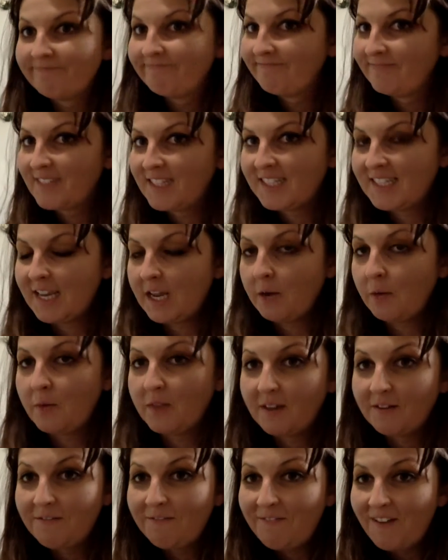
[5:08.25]
say, with
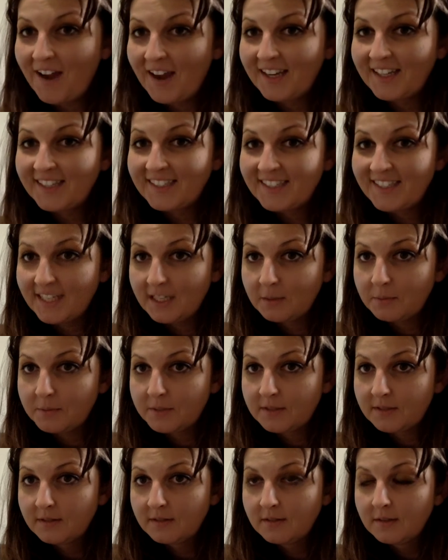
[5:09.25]
a
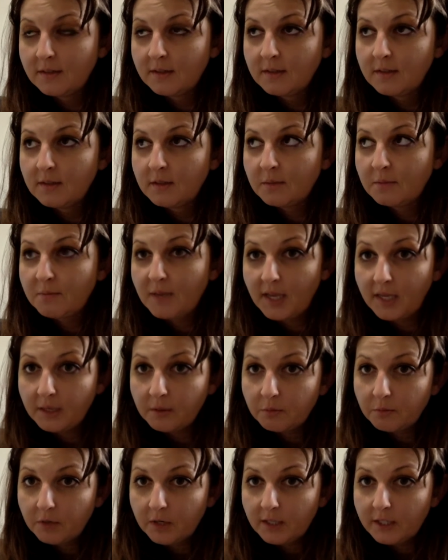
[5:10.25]
fine-tipped
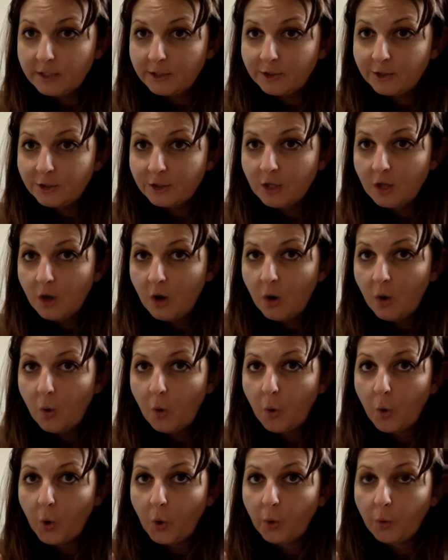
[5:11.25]
paintbrush
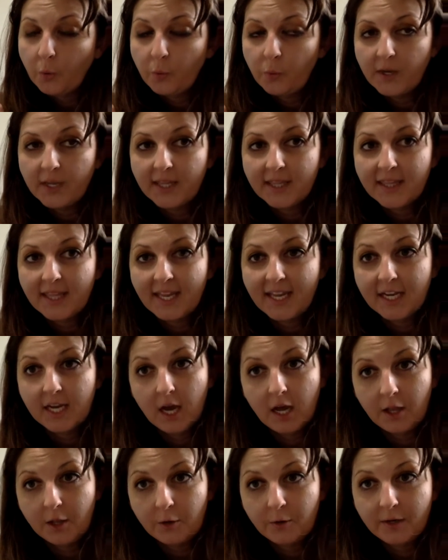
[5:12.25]
or with a
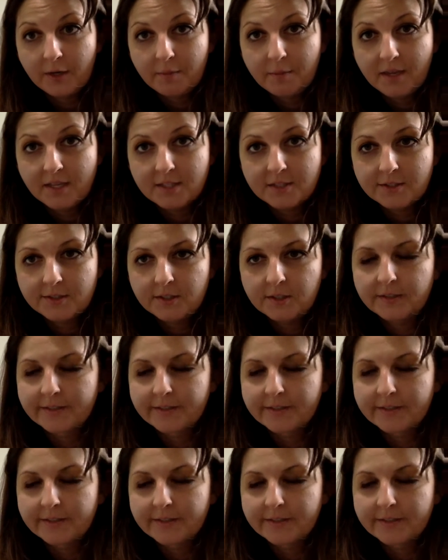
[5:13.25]
coloring pencil.